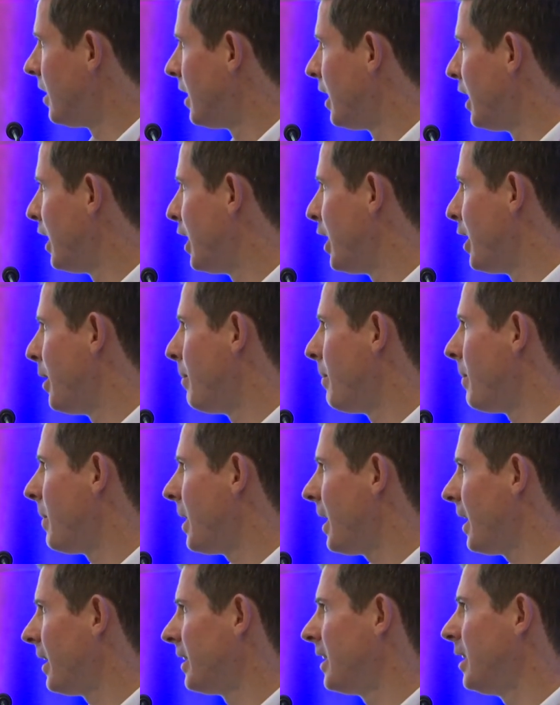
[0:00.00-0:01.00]

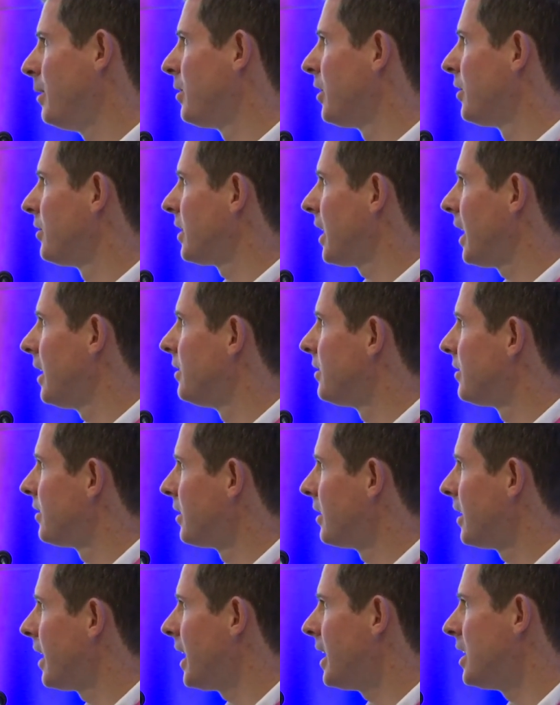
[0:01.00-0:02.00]
and keep those candidates
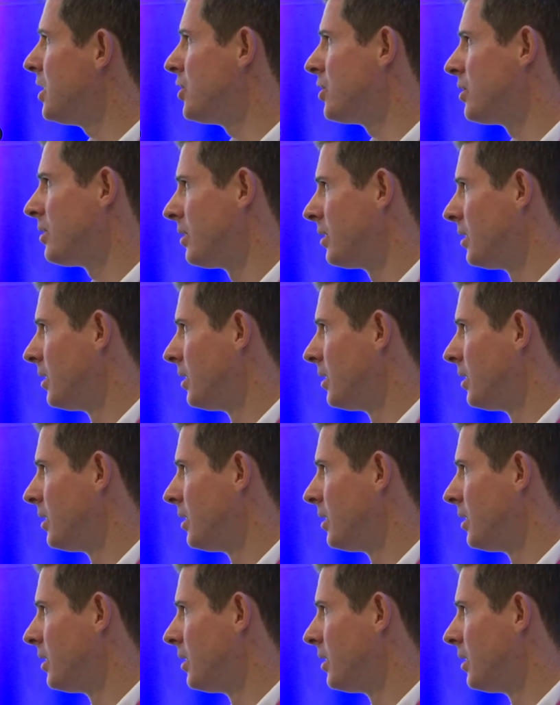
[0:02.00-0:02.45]
engaged.